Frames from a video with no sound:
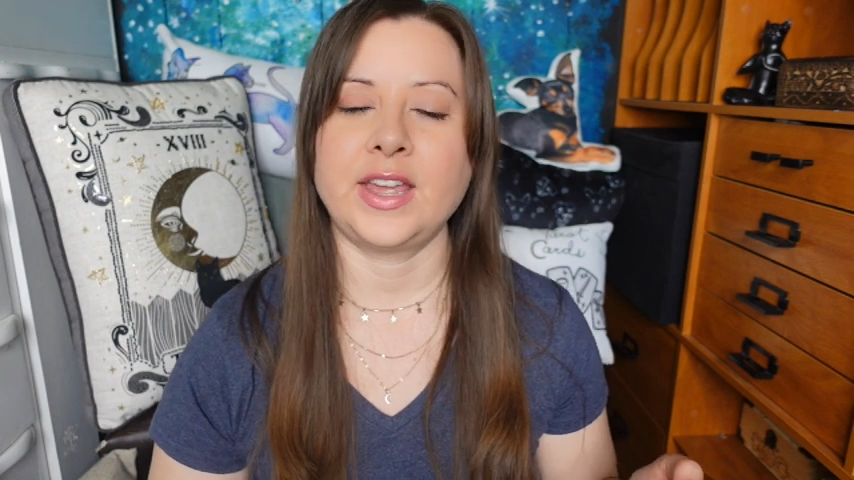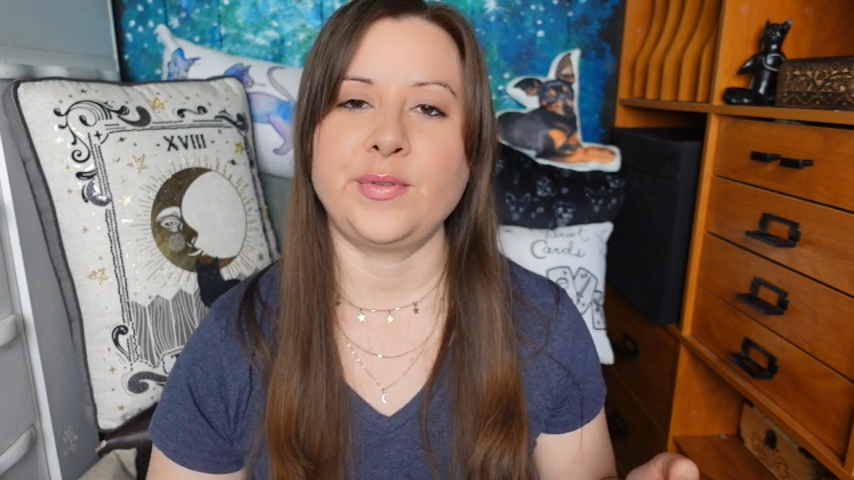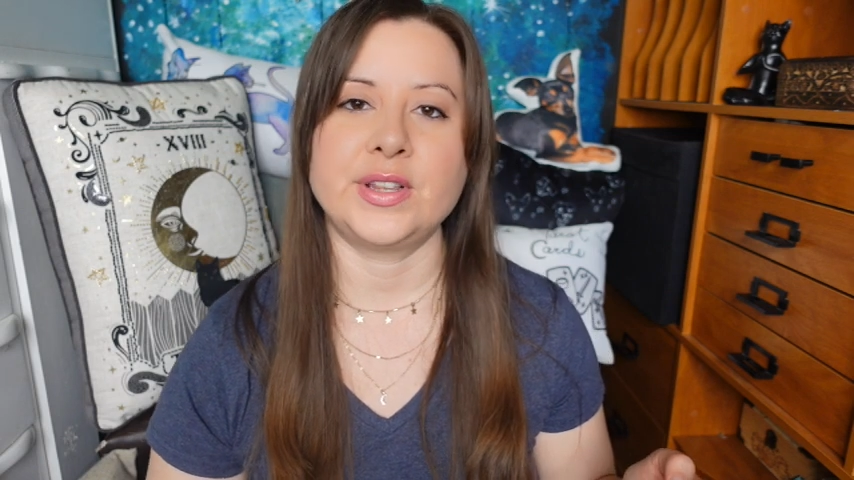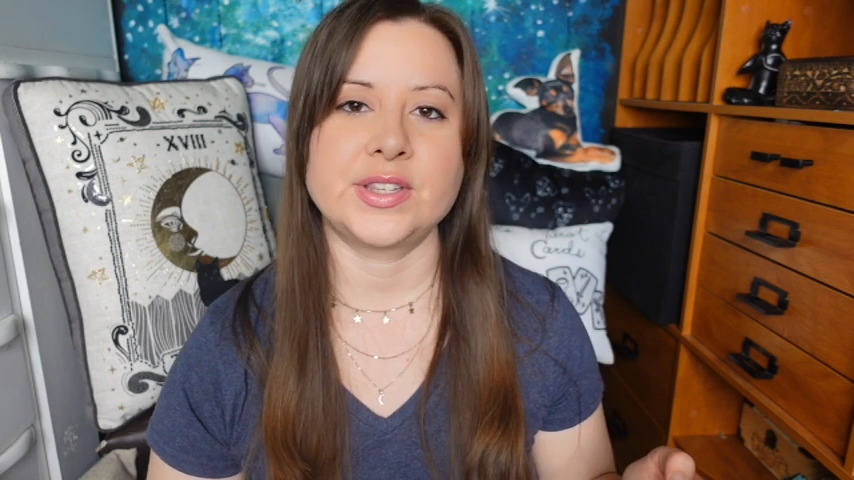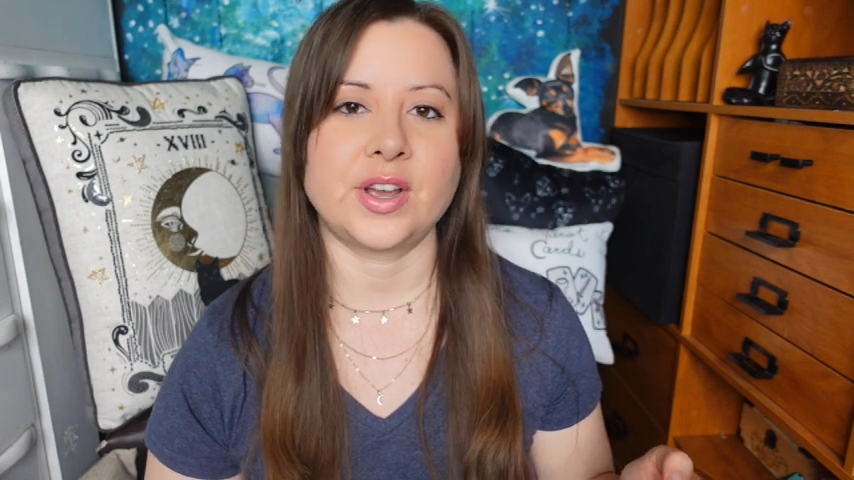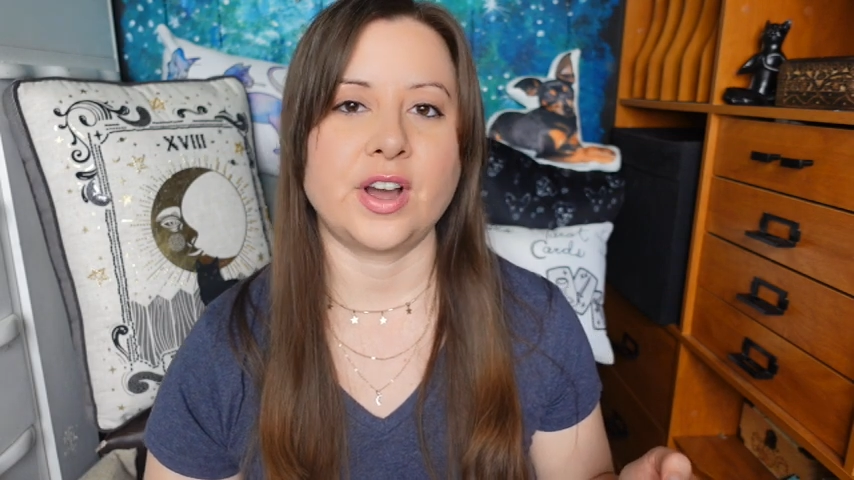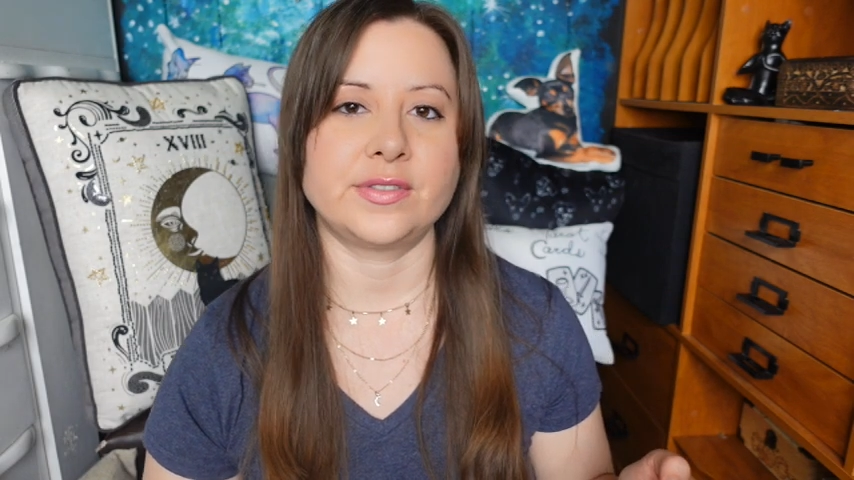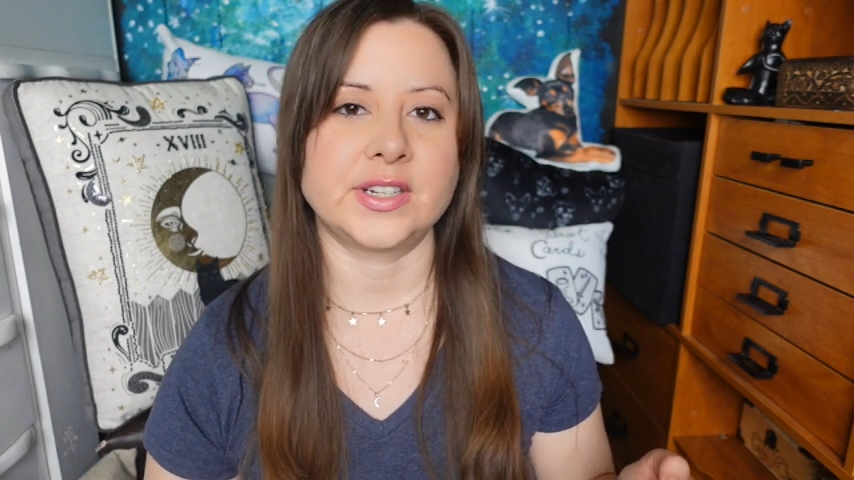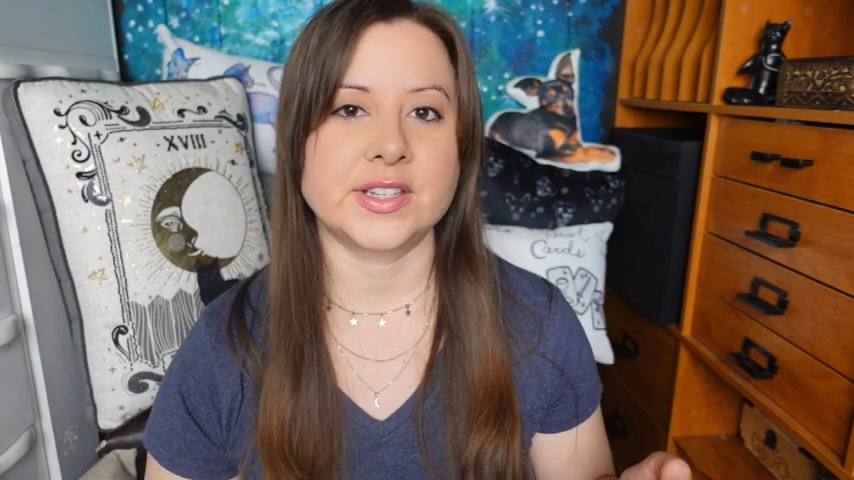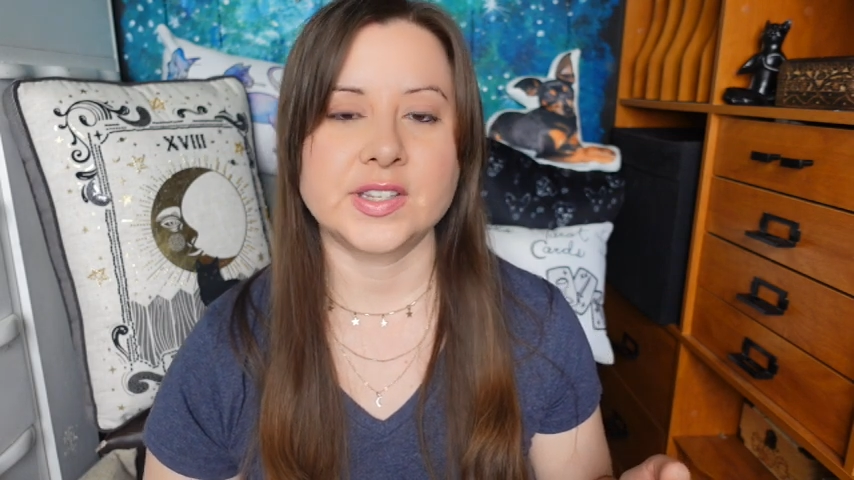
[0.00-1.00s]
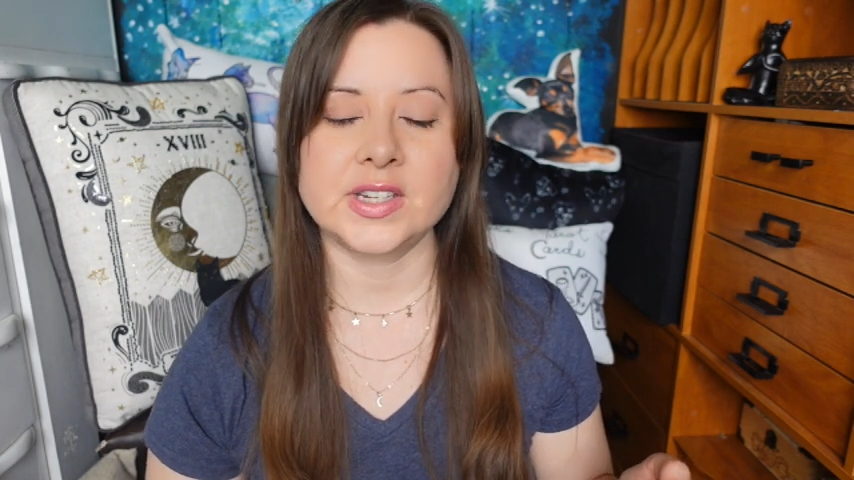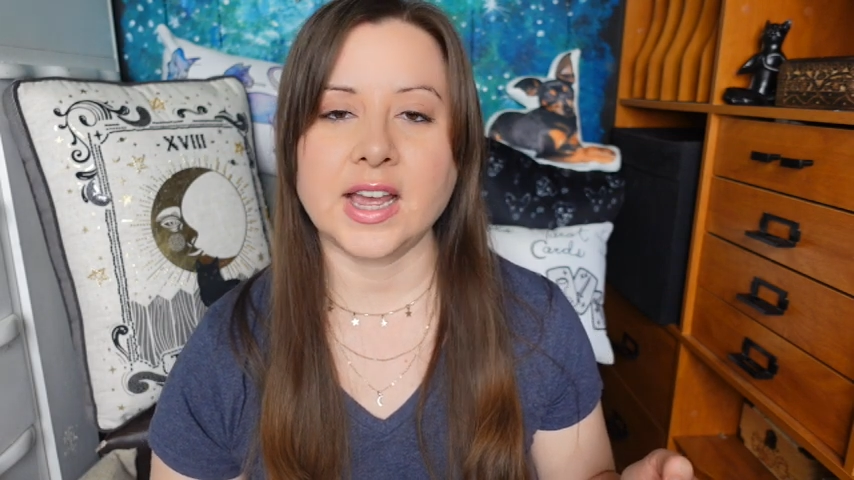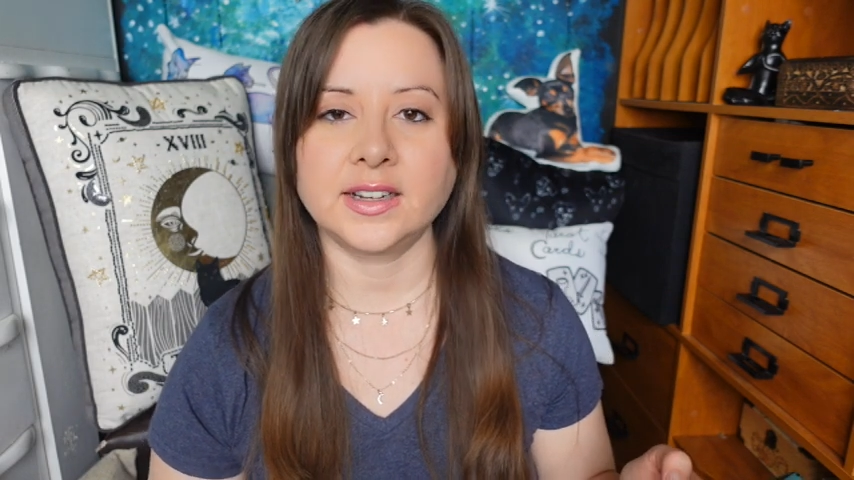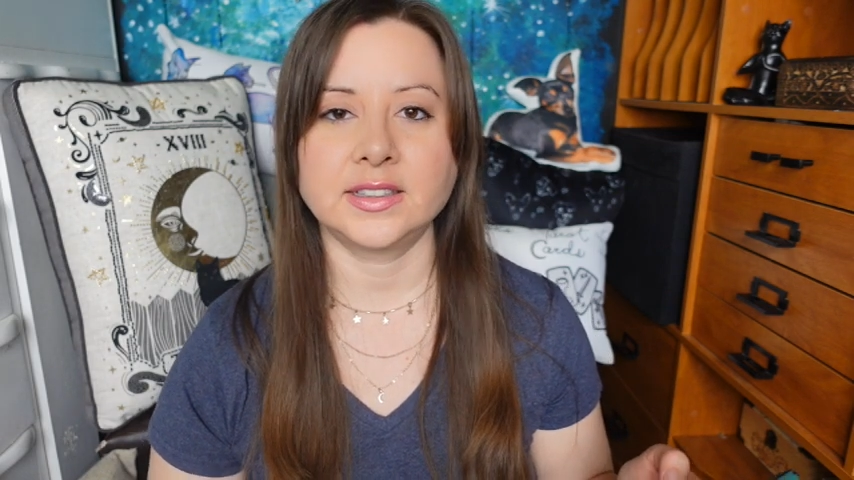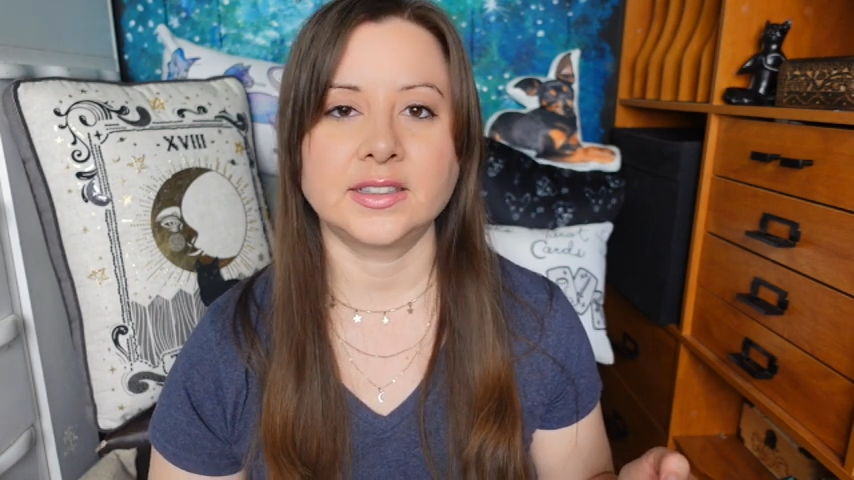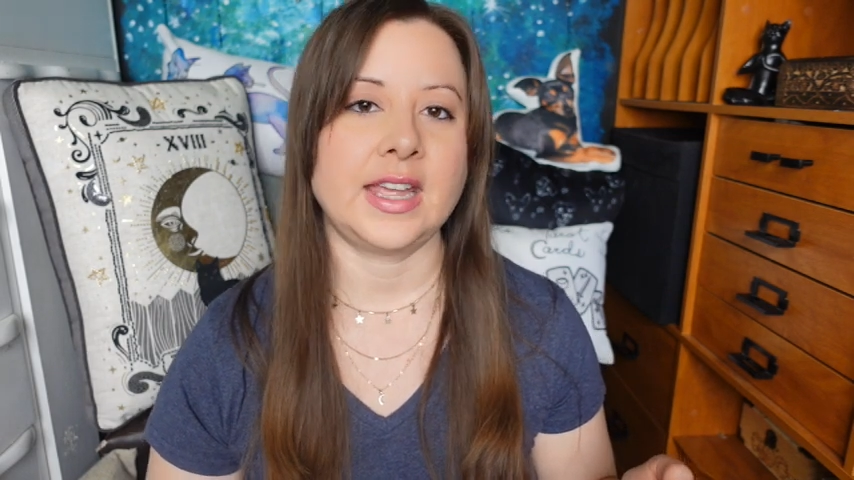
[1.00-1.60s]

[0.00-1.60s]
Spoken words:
if it's often stuck,